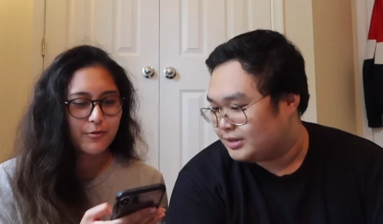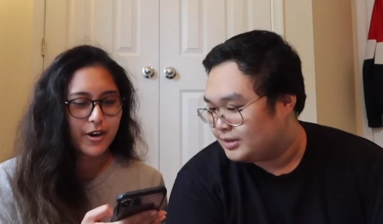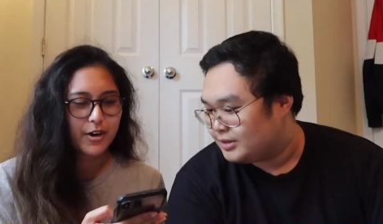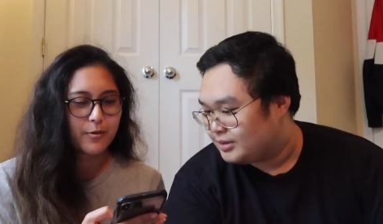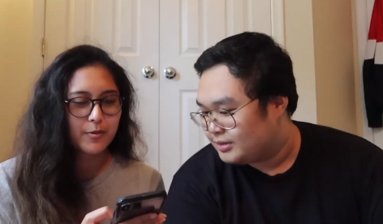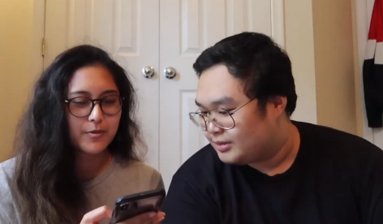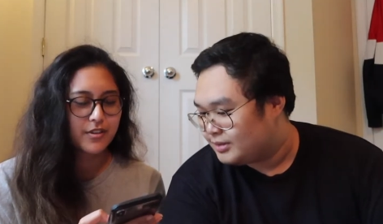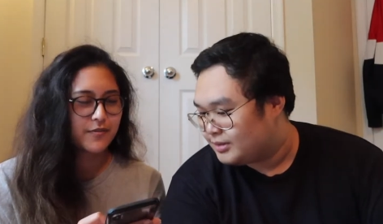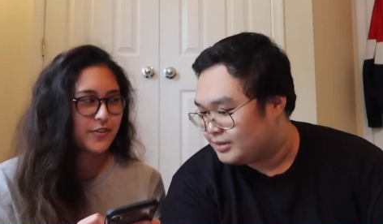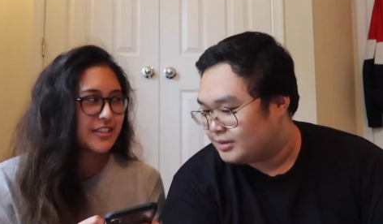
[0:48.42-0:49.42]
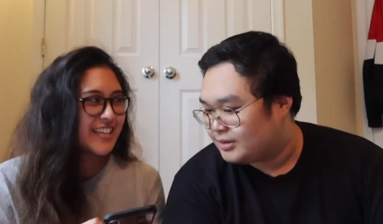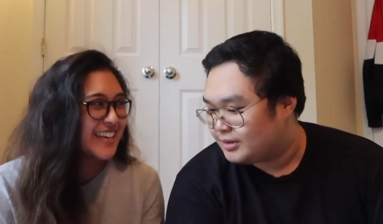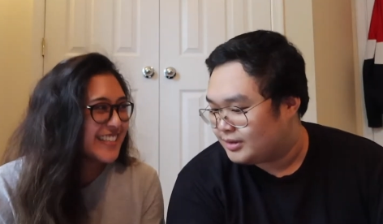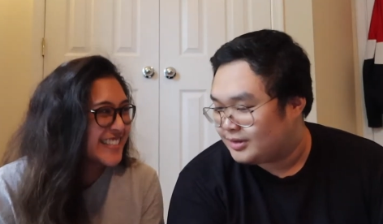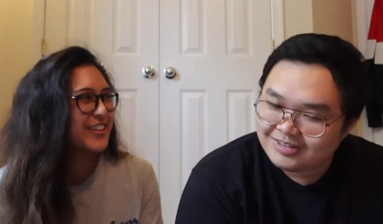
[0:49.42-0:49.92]
Speaker 1: where, when was our first kiss?
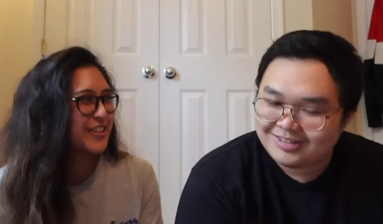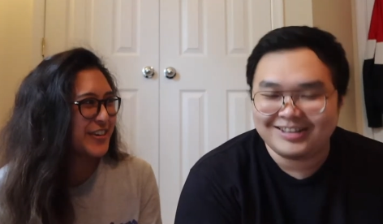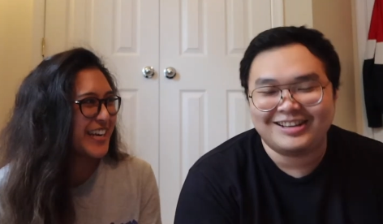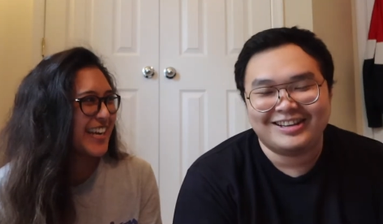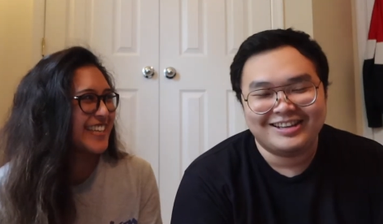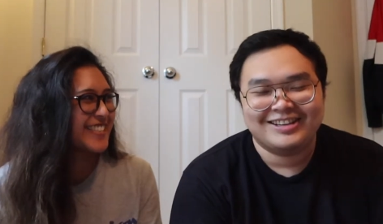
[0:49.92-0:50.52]
Three,